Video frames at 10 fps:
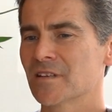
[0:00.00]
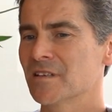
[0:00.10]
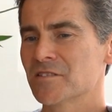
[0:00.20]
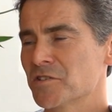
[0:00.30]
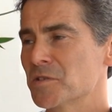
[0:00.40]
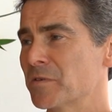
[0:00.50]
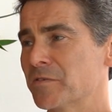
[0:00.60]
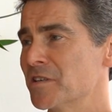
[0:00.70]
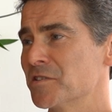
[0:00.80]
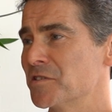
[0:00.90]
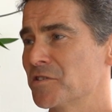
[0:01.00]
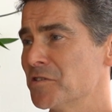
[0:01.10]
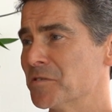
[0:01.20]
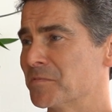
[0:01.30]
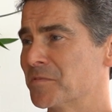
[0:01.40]
it's the supervisor's
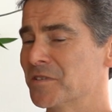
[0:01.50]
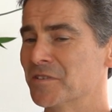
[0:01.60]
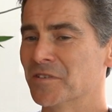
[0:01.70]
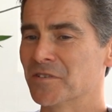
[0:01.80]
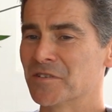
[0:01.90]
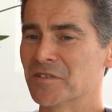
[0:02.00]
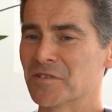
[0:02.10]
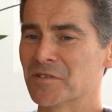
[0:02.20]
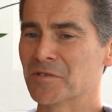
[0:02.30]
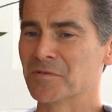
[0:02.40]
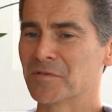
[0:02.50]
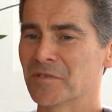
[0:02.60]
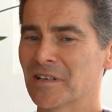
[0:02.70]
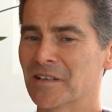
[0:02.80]
job to sort of